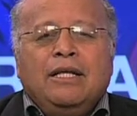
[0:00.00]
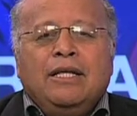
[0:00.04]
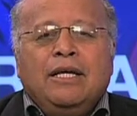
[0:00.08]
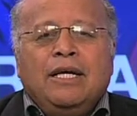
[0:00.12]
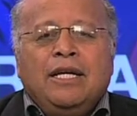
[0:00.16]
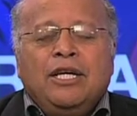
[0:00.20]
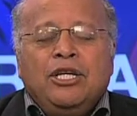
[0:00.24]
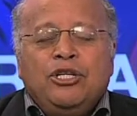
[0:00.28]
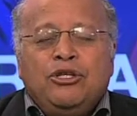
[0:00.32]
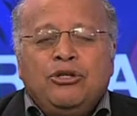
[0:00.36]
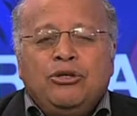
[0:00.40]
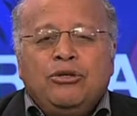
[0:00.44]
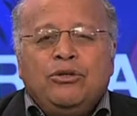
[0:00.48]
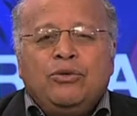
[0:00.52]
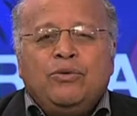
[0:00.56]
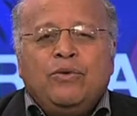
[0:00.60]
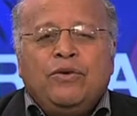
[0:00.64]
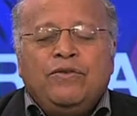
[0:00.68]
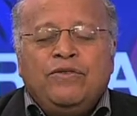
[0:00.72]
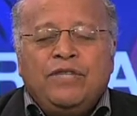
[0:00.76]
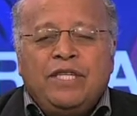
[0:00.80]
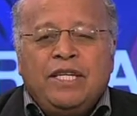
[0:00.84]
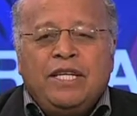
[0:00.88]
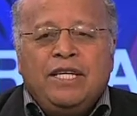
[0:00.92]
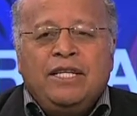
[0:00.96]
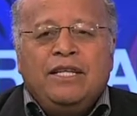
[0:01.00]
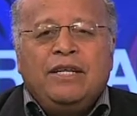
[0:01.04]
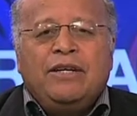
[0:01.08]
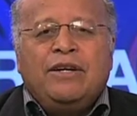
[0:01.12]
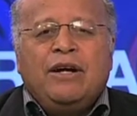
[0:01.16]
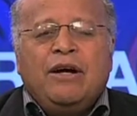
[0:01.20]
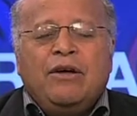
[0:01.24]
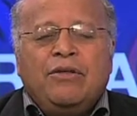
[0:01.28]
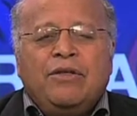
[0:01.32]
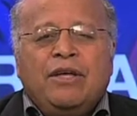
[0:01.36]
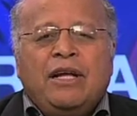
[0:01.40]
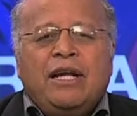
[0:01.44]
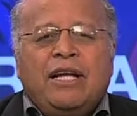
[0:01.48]
the issues we've seen
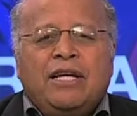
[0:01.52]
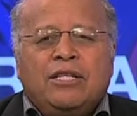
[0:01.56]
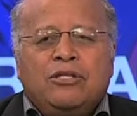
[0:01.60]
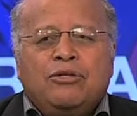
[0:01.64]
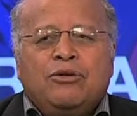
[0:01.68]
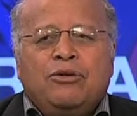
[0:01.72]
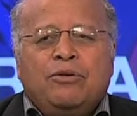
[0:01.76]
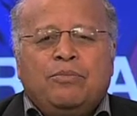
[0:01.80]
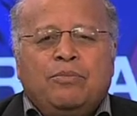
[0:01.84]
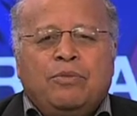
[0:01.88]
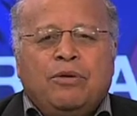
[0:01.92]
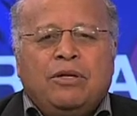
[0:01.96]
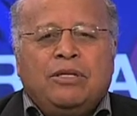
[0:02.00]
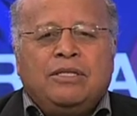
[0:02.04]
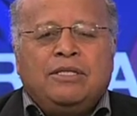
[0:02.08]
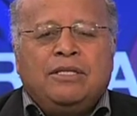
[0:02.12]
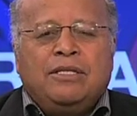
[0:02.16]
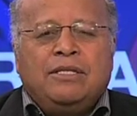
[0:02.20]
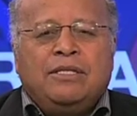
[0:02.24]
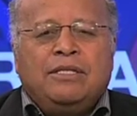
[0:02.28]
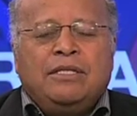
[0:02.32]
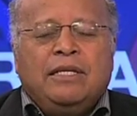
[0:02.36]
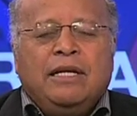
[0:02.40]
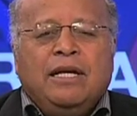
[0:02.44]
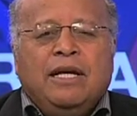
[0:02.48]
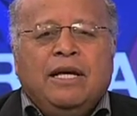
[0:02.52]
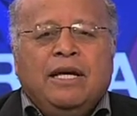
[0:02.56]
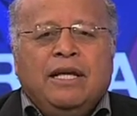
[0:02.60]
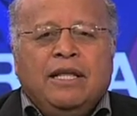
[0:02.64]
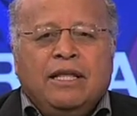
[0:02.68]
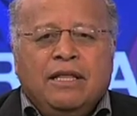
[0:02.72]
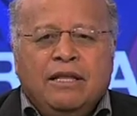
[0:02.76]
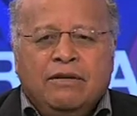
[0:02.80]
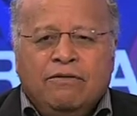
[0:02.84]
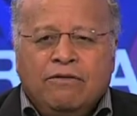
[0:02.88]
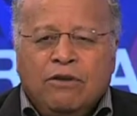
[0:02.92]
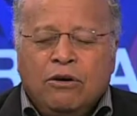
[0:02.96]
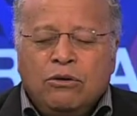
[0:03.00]
around the electoral process
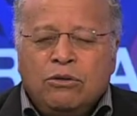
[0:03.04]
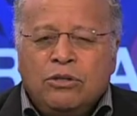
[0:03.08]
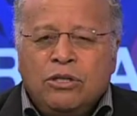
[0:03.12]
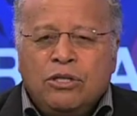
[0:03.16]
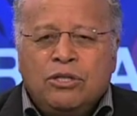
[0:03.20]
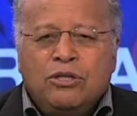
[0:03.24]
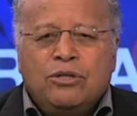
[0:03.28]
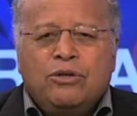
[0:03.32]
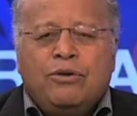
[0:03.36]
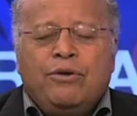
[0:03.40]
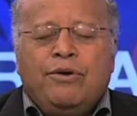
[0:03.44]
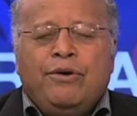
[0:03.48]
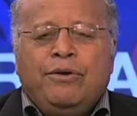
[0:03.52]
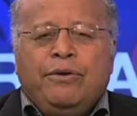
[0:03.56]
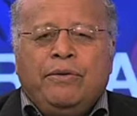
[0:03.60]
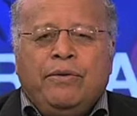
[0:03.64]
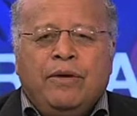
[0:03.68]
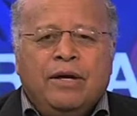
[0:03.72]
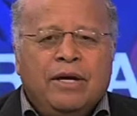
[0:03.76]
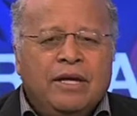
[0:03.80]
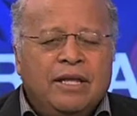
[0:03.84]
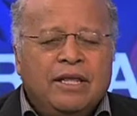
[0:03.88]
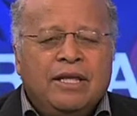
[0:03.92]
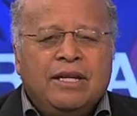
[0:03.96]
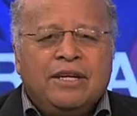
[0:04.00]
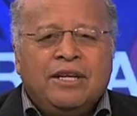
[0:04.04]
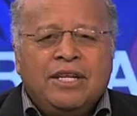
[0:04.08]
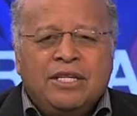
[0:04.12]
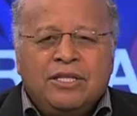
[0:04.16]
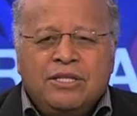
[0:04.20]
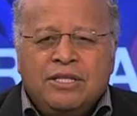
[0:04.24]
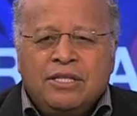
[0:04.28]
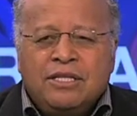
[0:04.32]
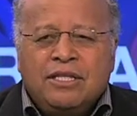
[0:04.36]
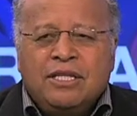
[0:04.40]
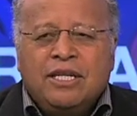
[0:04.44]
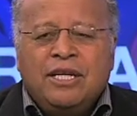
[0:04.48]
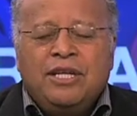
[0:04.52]
the voters' roll, the
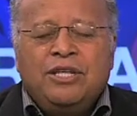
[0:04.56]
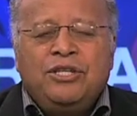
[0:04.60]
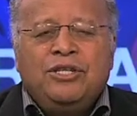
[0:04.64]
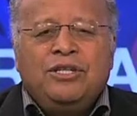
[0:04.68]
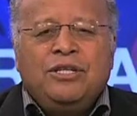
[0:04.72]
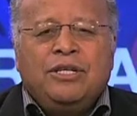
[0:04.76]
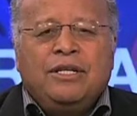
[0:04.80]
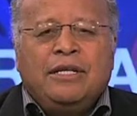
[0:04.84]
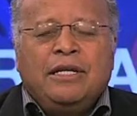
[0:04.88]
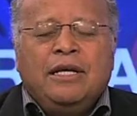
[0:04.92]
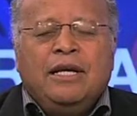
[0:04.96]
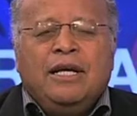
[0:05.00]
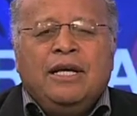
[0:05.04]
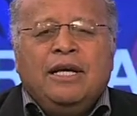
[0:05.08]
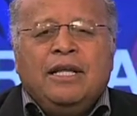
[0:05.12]
registration,